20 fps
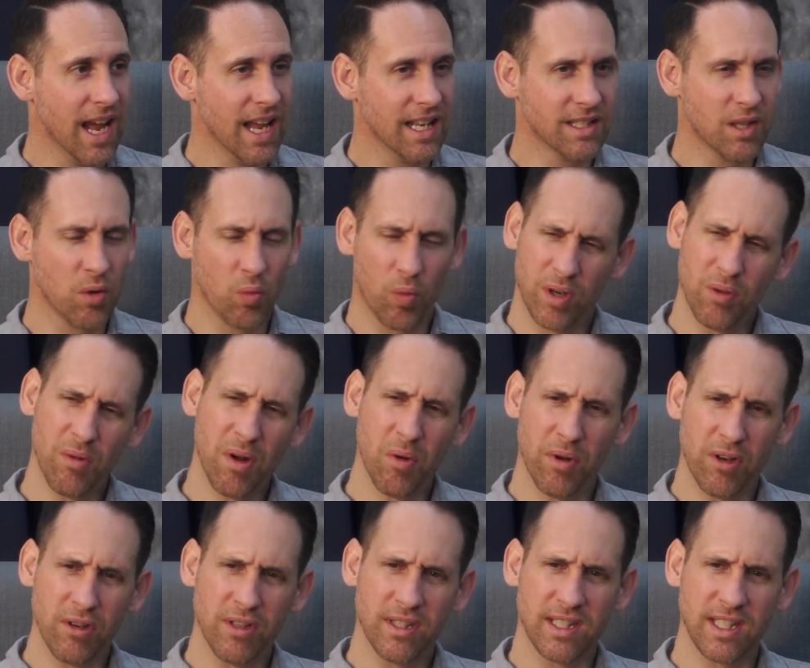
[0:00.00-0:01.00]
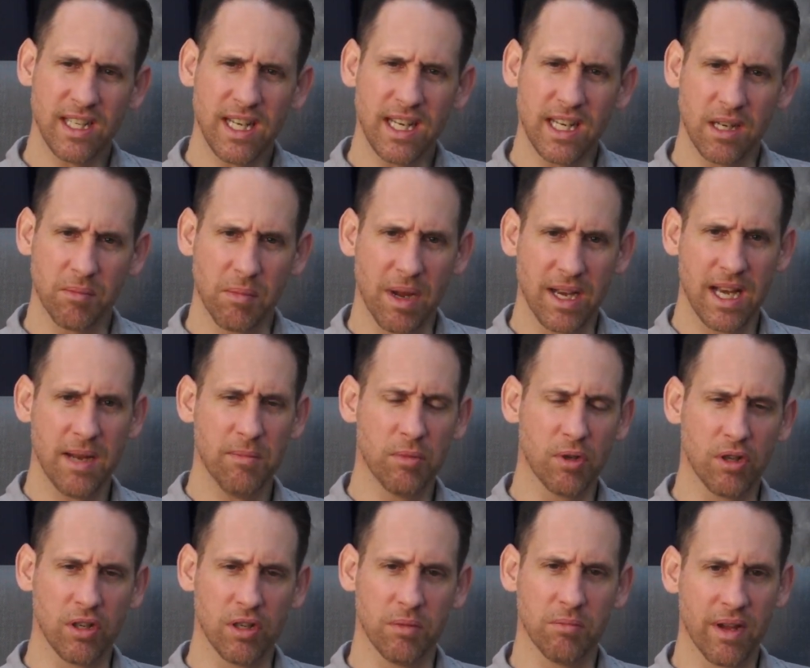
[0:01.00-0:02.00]
and say, what do I want to see in my
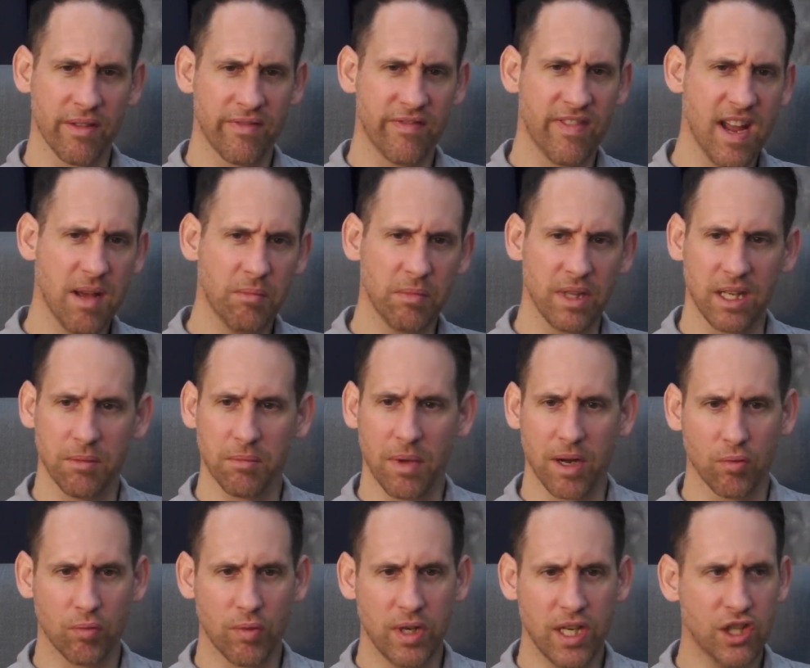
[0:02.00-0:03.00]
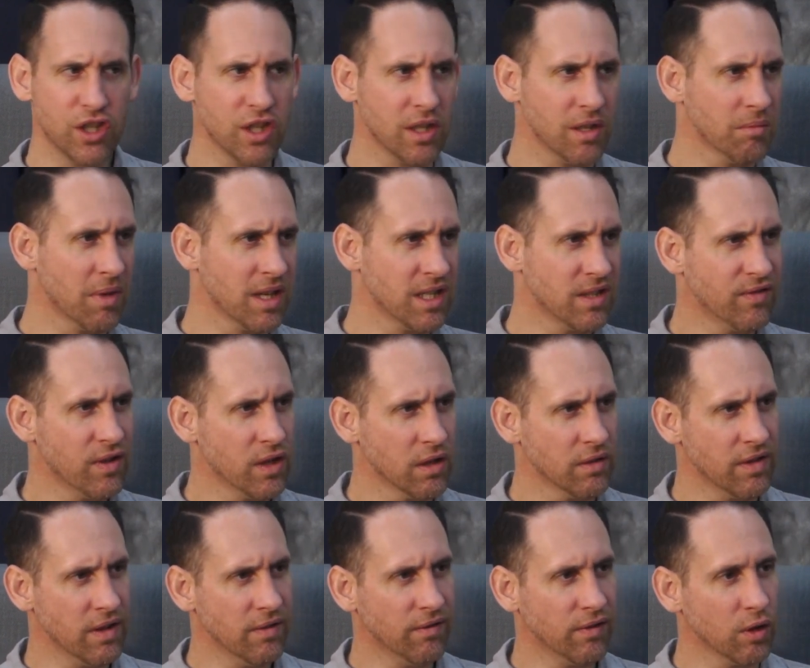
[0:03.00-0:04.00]
neighborhood, my family, in my region, in my sphere
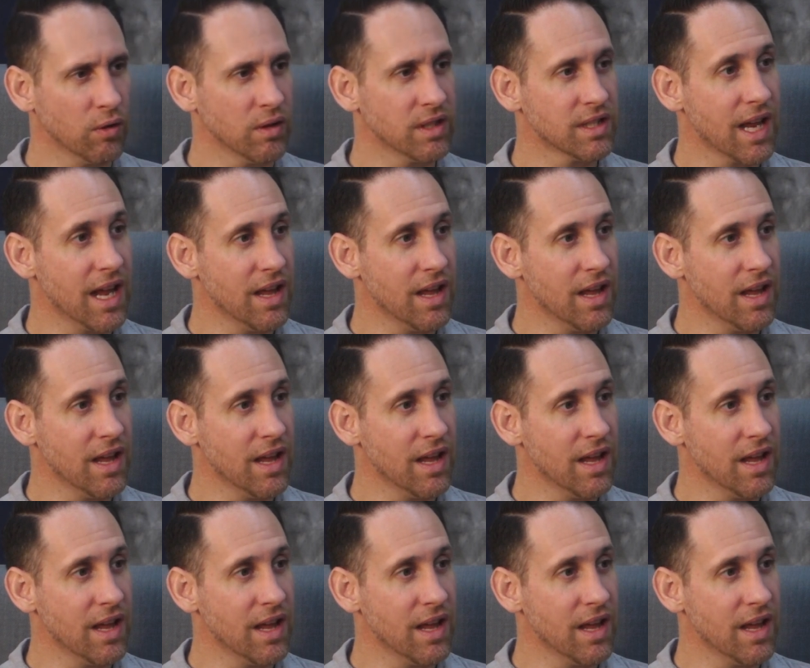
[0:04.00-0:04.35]
of influence?